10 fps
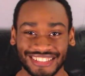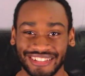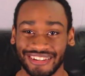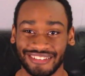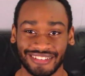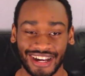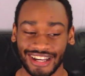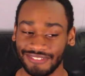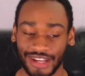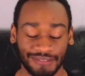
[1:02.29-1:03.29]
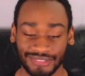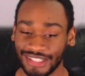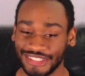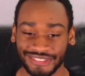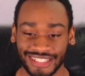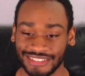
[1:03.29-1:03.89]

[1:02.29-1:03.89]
I'm glad you guys